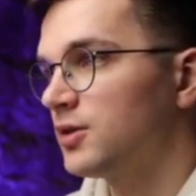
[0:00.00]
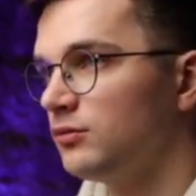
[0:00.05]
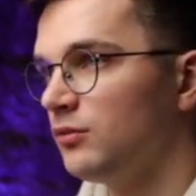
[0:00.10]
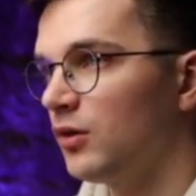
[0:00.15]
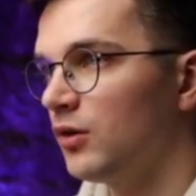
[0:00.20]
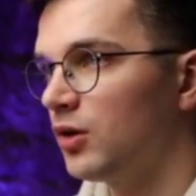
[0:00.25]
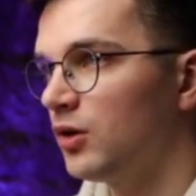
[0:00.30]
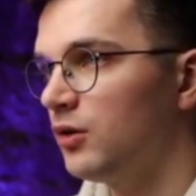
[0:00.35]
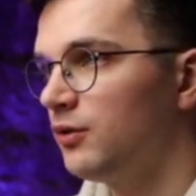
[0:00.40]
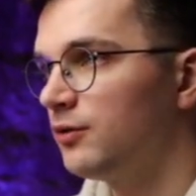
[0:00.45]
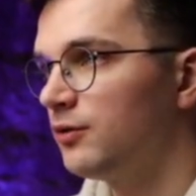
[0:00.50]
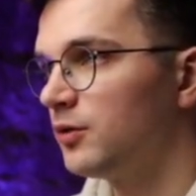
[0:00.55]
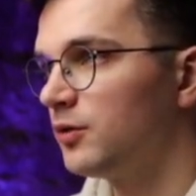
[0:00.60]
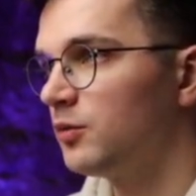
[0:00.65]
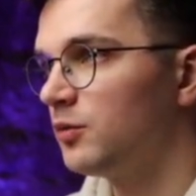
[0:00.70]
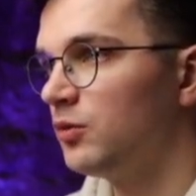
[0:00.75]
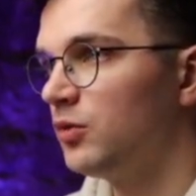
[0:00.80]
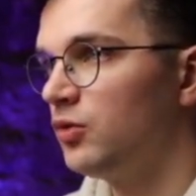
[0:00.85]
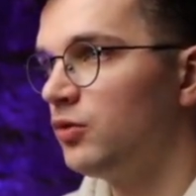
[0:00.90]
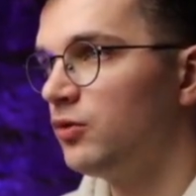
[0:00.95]
If we
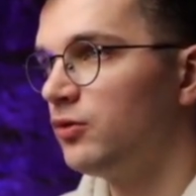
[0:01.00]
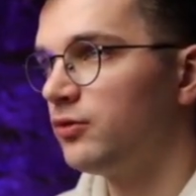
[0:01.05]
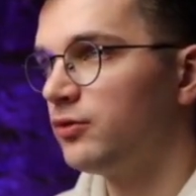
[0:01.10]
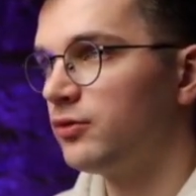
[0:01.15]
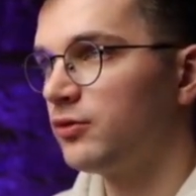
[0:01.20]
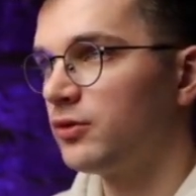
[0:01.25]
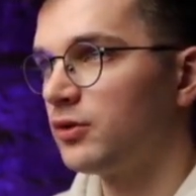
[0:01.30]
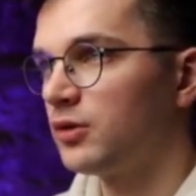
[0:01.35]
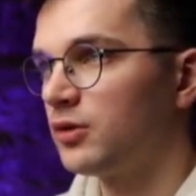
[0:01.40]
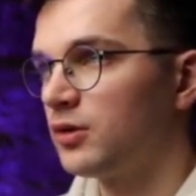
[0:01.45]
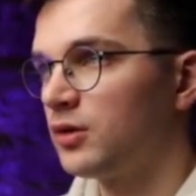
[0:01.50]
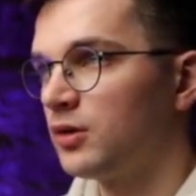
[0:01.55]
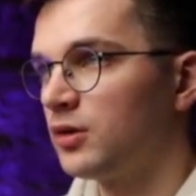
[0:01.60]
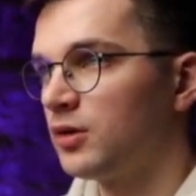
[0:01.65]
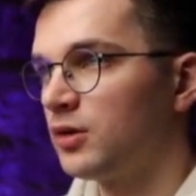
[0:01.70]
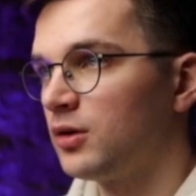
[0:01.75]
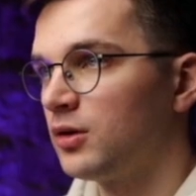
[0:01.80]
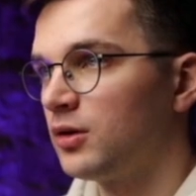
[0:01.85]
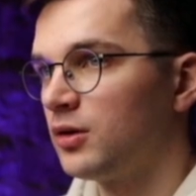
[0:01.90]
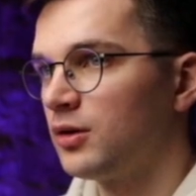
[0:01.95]
move
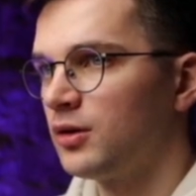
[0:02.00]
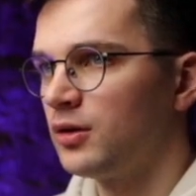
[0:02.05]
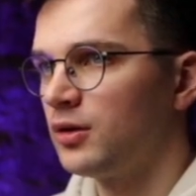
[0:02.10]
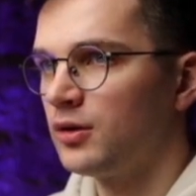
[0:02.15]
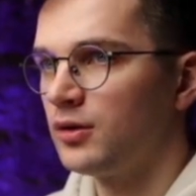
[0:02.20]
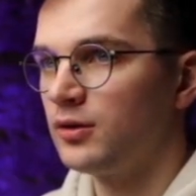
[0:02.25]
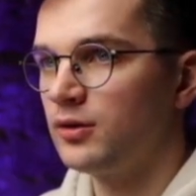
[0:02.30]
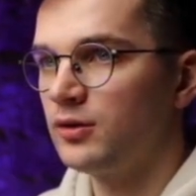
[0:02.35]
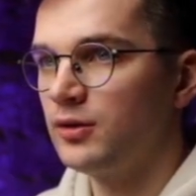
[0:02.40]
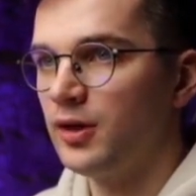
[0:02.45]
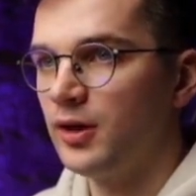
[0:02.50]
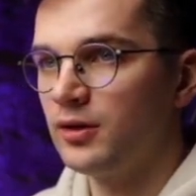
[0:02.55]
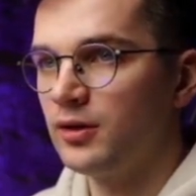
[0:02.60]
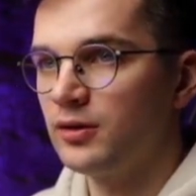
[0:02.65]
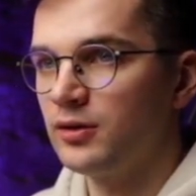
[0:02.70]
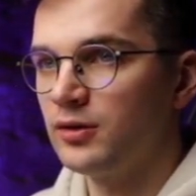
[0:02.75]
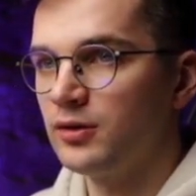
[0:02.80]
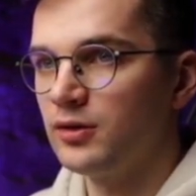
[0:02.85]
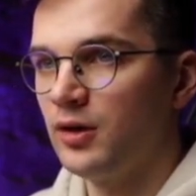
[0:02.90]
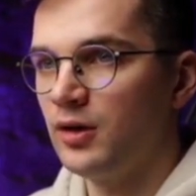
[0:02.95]
that
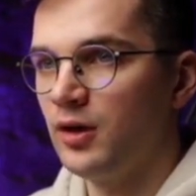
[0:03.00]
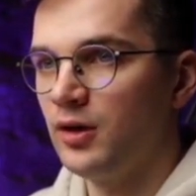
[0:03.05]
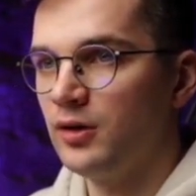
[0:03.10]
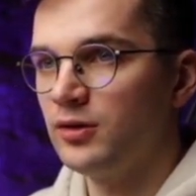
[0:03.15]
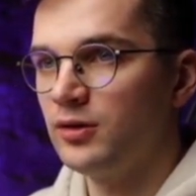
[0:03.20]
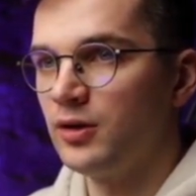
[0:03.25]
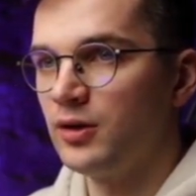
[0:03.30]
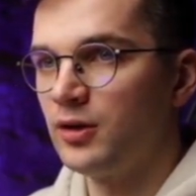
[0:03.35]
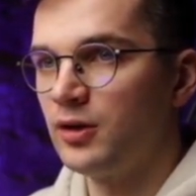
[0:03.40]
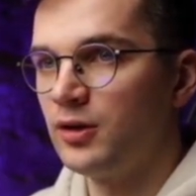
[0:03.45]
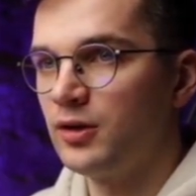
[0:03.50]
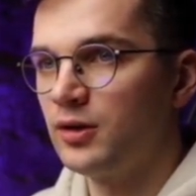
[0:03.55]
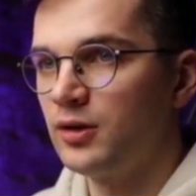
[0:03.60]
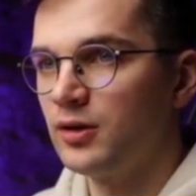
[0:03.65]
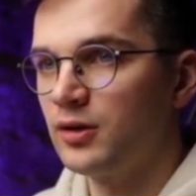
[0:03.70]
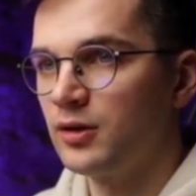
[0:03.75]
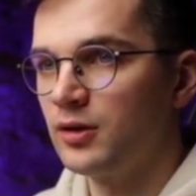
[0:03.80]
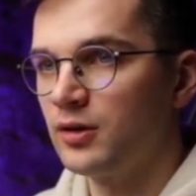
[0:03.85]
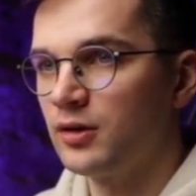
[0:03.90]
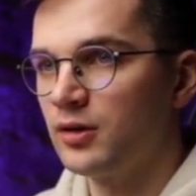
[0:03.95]
under
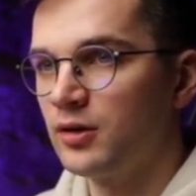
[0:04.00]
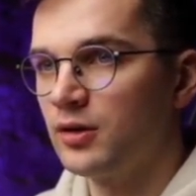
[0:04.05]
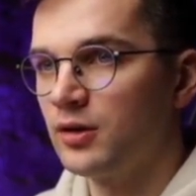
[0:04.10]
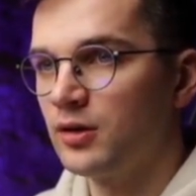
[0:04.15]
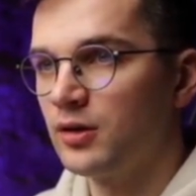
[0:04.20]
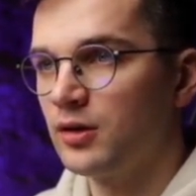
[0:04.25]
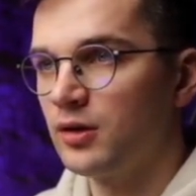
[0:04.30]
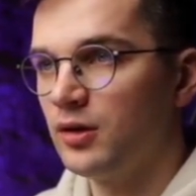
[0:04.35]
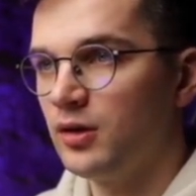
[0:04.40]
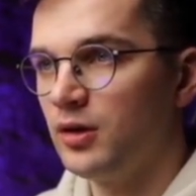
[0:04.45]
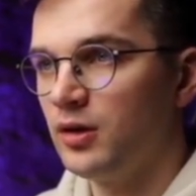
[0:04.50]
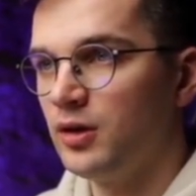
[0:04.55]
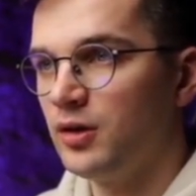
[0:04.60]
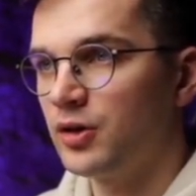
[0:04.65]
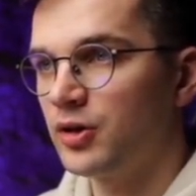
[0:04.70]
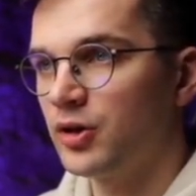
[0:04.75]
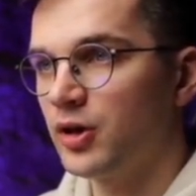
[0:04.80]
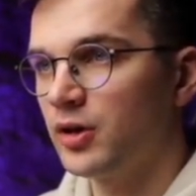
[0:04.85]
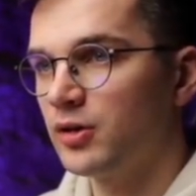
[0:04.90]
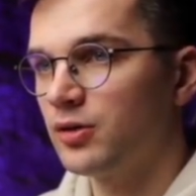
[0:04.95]
here, I
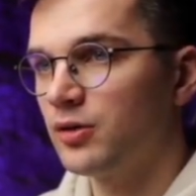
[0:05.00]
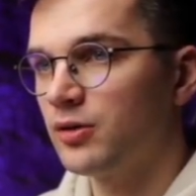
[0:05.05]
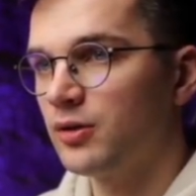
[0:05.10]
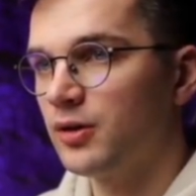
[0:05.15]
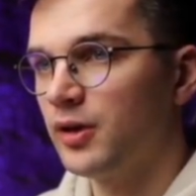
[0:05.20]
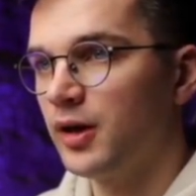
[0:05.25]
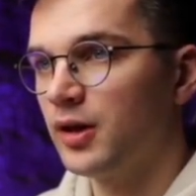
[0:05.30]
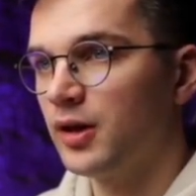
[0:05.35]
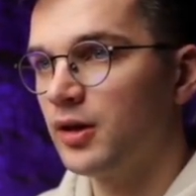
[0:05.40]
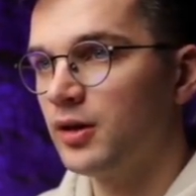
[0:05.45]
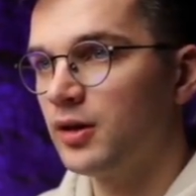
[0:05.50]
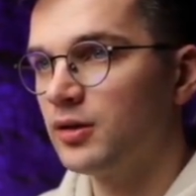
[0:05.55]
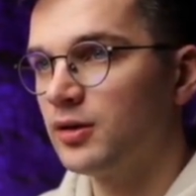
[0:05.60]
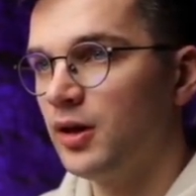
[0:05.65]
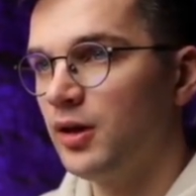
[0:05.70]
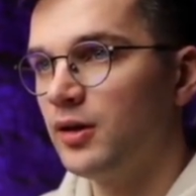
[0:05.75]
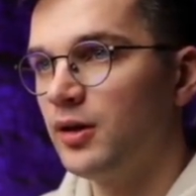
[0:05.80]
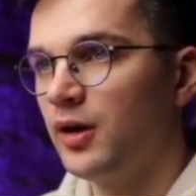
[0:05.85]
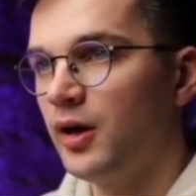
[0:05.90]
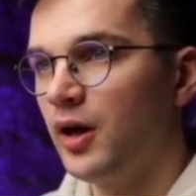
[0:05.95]
don't like that
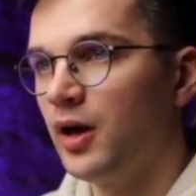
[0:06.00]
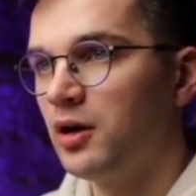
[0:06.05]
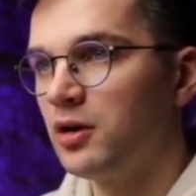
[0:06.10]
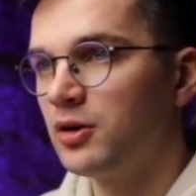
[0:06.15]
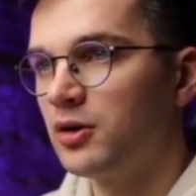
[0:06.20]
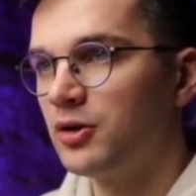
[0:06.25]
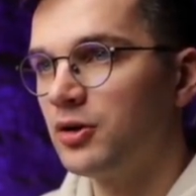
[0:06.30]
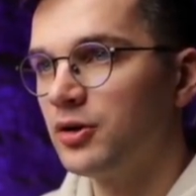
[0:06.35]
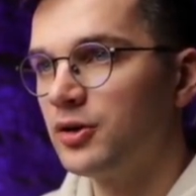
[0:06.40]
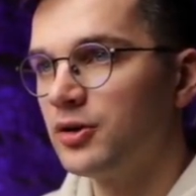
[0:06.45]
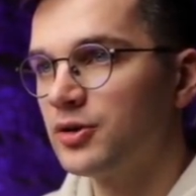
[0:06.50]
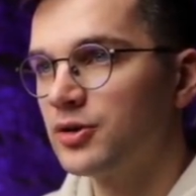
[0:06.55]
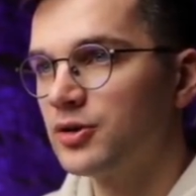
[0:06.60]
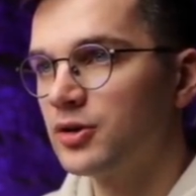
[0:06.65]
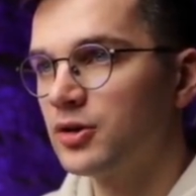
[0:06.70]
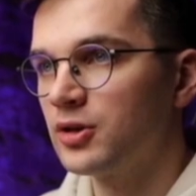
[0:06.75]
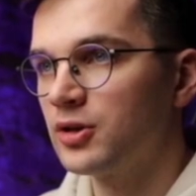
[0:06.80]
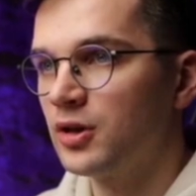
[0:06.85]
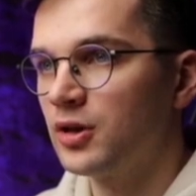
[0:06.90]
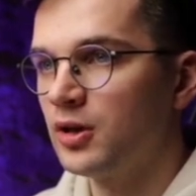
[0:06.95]
the arrow is
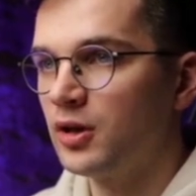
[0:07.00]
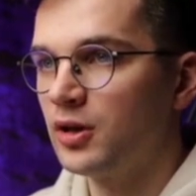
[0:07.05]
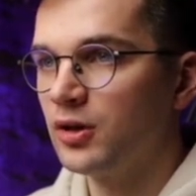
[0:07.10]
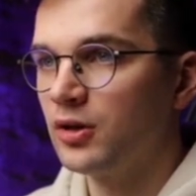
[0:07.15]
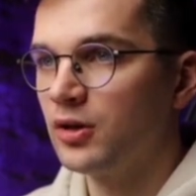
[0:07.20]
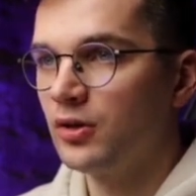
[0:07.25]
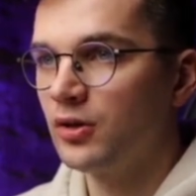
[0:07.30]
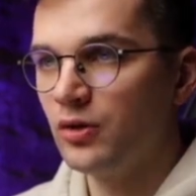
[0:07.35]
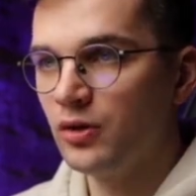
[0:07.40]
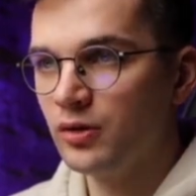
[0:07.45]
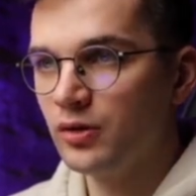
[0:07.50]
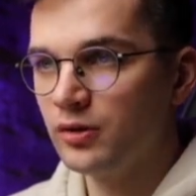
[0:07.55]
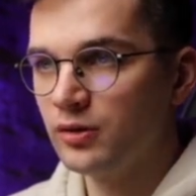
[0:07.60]
going